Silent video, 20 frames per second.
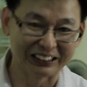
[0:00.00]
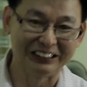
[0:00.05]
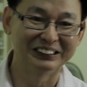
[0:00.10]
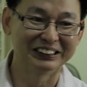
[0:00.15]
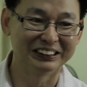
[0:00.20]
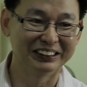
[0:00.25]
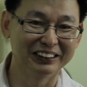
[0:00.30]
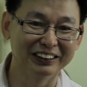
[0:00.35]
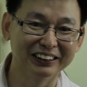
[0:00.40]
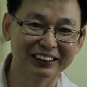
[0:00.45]
can
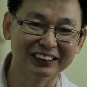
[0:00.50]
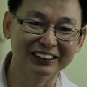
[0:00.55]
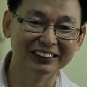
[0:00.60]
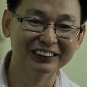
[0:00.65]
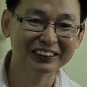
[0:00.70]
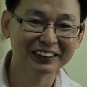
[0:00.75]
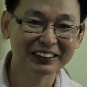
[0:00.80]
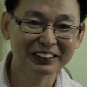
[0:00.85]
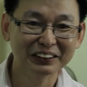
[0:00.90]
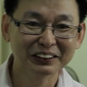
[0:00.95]
see you
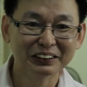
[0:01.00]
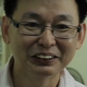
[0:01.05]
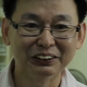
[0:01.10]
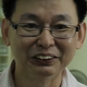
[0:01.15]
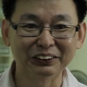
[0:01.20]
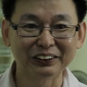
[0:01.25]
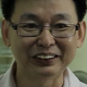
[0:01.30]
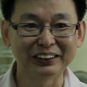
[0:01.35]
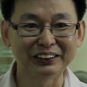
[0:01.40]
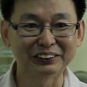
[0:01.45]

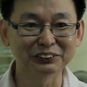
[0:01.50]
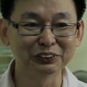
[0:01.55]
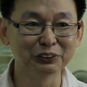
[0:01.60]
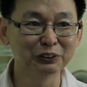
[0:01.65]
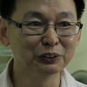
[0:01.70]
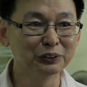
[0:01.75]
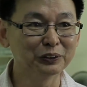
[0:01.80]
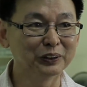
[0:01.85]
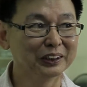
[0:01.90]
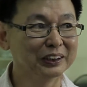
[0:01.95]
Okay,
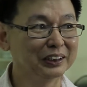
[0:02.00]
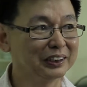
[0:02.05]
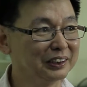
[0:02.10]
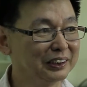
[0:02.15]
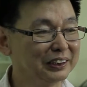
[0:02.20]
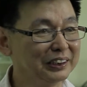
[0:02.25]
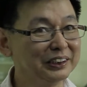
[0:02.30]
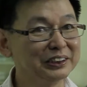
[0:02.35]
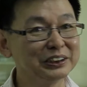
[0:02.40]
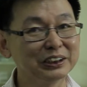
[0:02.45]
so
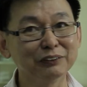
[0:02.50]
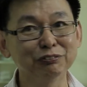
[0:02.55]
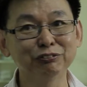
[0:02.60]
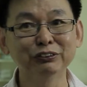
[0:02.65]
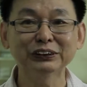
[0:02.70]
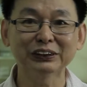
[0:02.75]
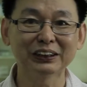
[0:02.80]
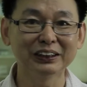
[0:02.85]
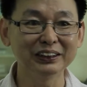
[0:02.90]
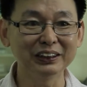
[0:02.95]
uh, in it, the
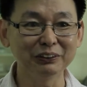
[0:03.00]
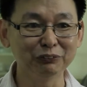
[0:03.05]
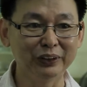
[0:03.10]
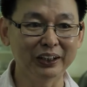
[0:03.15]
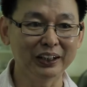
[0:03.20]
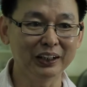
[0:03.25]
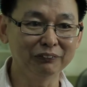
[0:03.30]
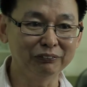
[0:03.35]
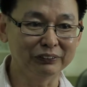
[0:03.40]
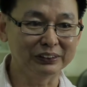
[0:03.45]
first clinic we
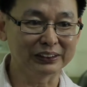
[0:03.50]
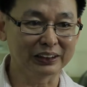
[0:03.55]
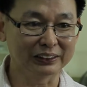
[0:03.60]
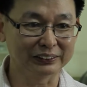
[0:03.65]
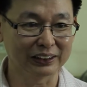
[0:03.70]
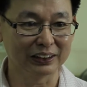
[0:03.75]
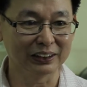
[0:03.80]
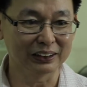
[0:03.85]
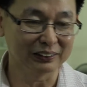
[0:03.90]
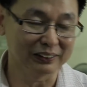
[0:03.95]
have is at
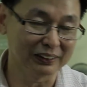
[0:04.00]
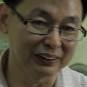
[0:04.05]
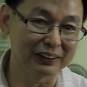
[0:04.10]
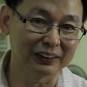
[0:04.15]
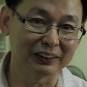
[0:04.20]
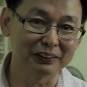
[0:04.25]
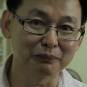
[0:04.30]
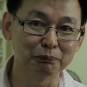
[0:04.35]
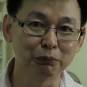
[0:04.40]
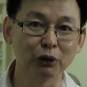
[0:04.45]

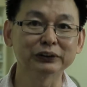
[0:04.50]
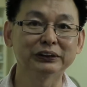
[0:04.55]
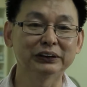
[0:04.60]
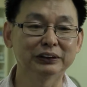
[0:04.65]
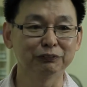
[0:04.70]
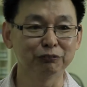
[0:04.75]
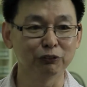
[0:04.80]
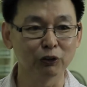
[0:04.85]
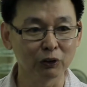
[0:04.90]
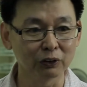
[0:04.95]
uh, Block
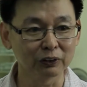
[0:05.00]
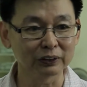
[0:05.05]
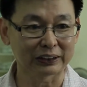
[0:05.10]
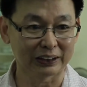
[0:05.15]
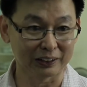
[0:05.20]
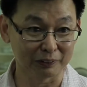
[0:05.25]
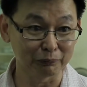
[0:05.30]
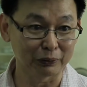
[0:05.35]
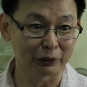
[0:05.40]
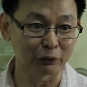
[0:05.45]
64,
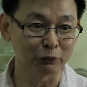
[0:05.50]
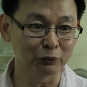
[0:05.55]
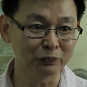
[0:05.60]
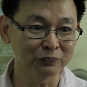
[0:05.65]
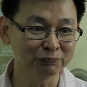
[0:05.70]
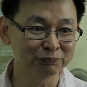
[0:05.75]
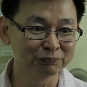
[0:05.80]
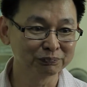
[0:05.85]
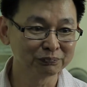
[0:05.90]
Kallang Bahru,